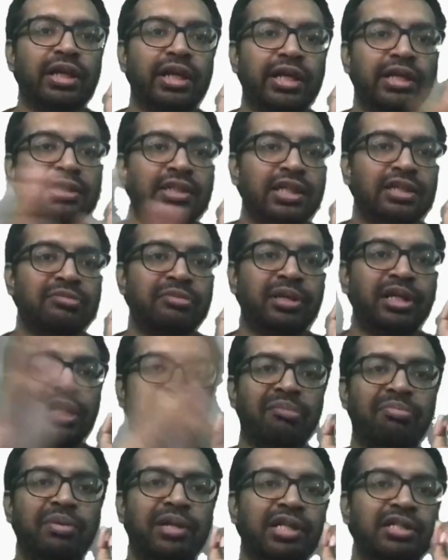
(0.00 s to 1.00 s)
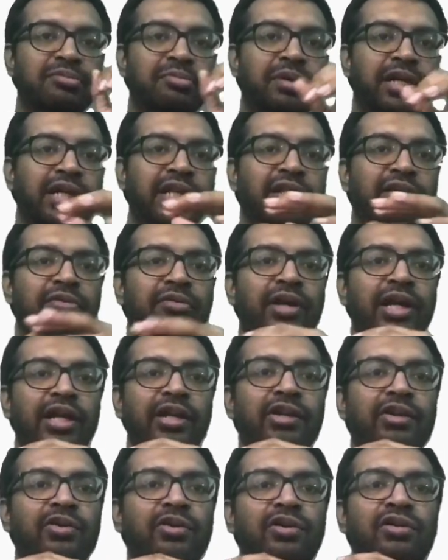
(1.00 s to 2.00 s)
x has been replaced by the
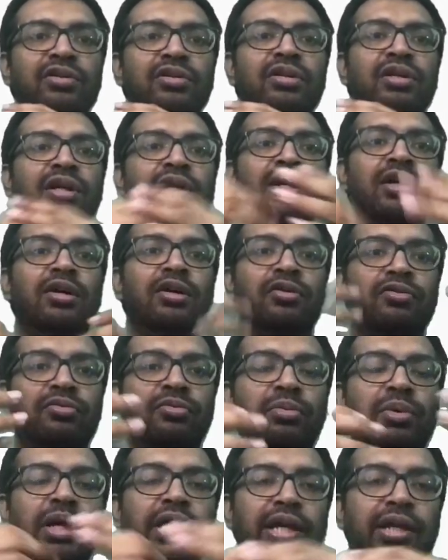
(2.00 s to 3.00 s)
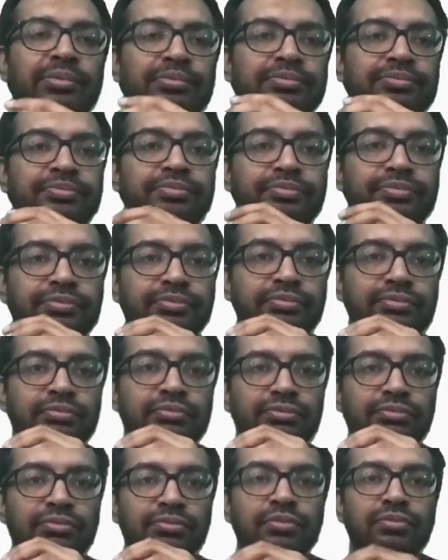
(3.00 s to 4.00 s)
value of y.
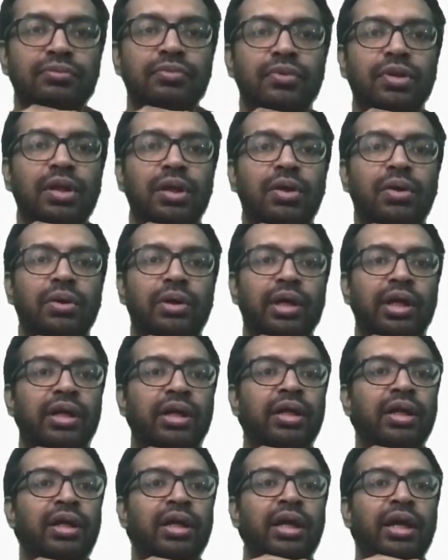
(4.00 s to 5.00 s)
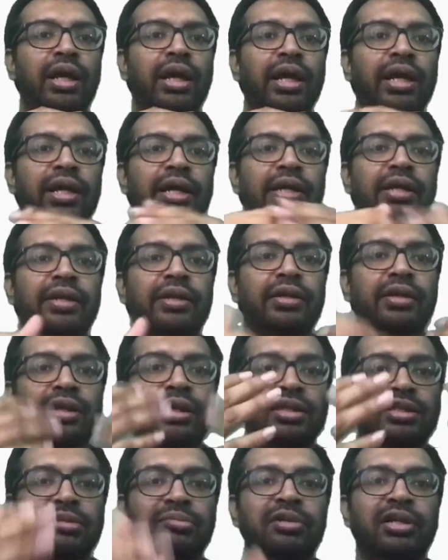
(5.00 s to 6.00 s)
Okay,
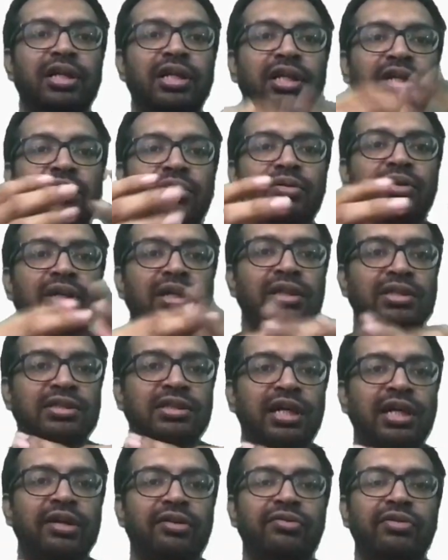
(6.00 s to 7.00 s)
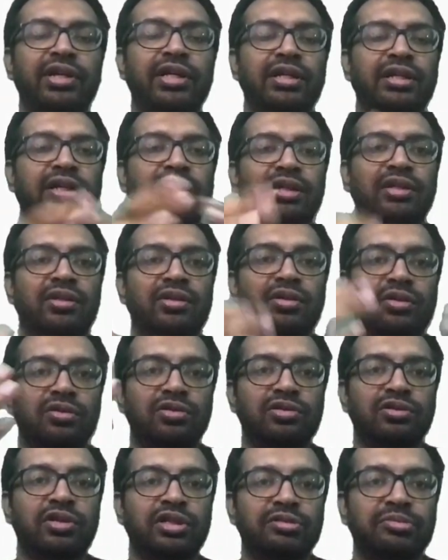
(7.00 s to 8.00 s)
and similarly, star v
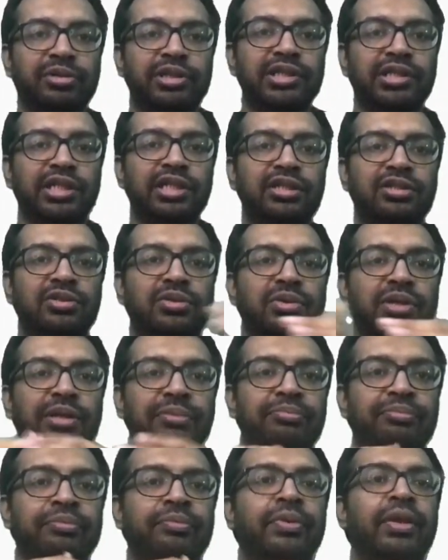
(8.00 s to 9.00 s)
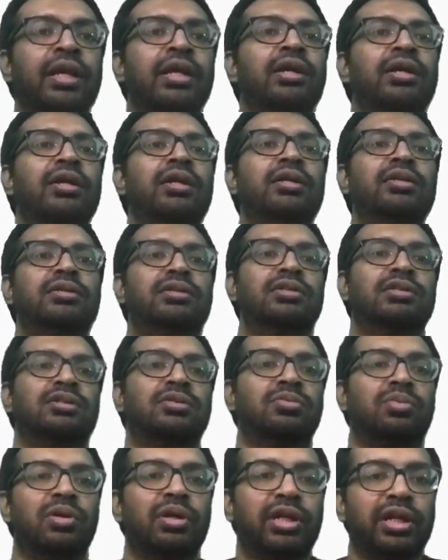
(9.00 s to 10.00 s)
also has been changed to 10.
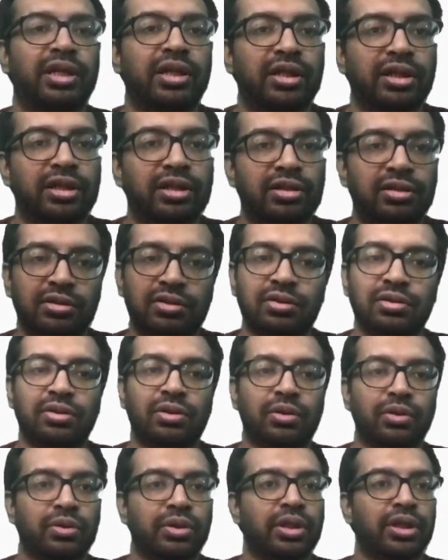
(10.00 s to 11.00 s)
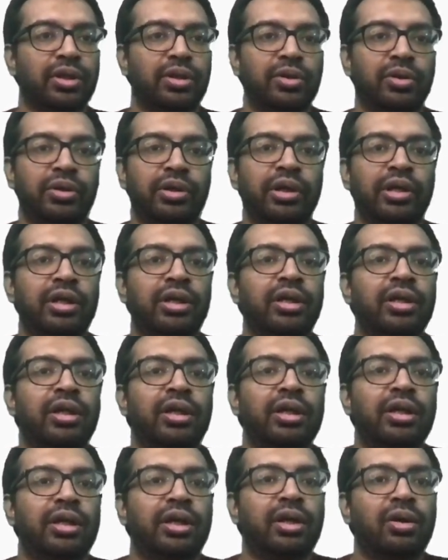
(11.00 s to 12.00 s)
What I did. Good.
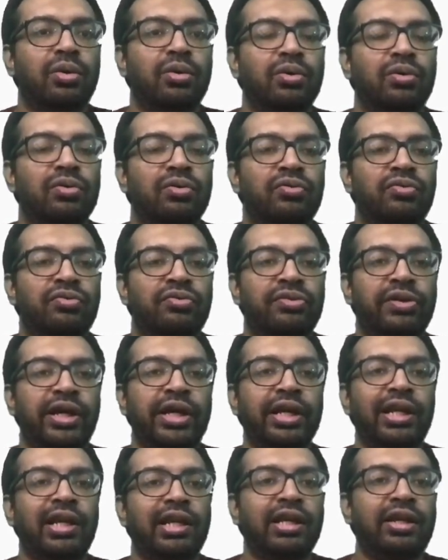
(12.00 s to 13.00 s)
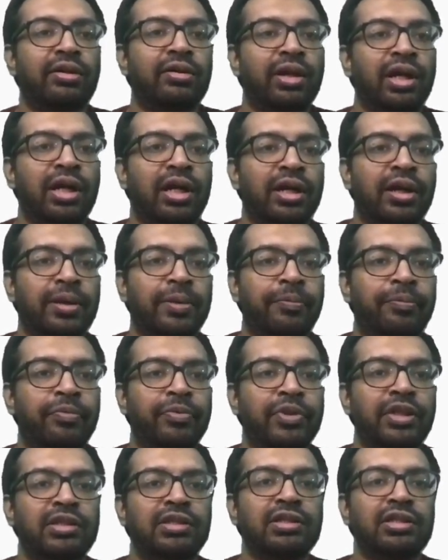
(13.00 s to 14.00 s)
Now finally,
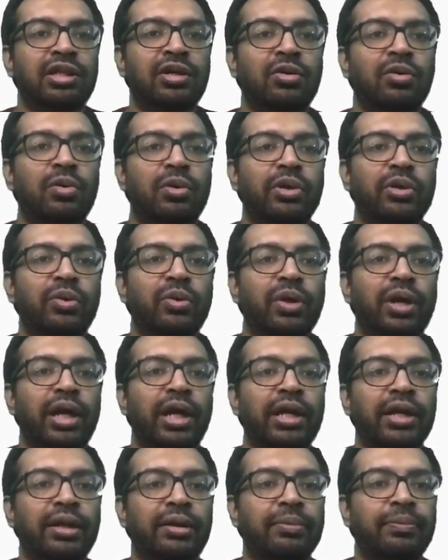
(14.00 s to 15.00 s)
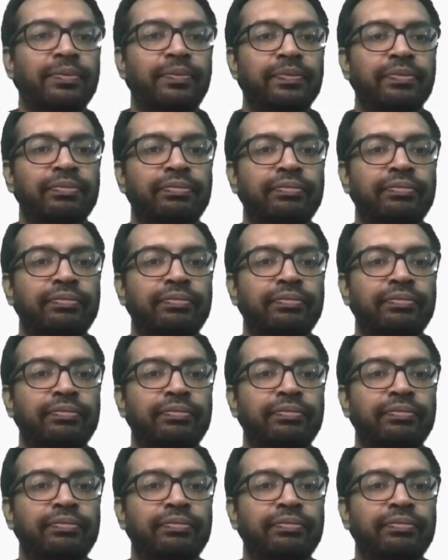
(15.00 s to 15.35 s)
this is how you can